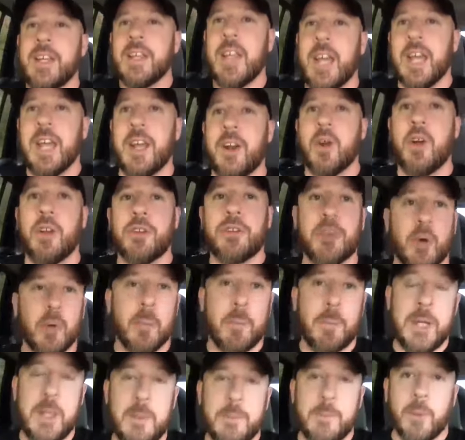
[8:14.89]
and also
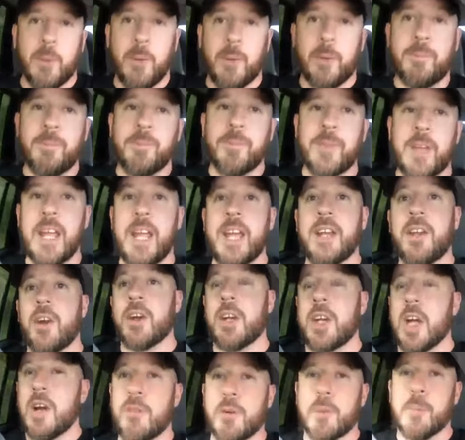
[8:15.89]
people and
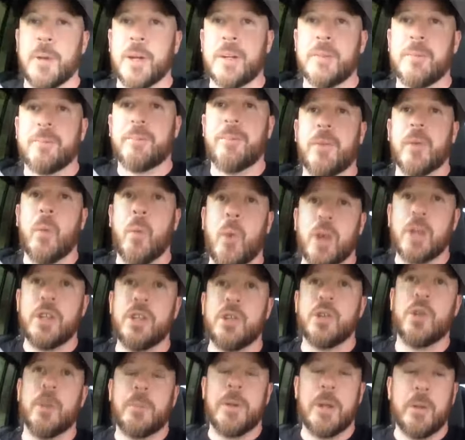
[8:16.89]
our government wanting
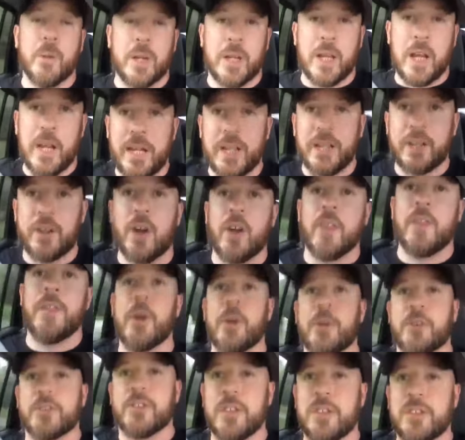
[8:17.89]
you to be reliant on
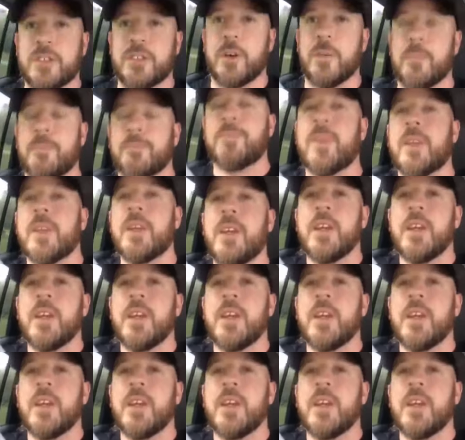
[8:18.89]
their system,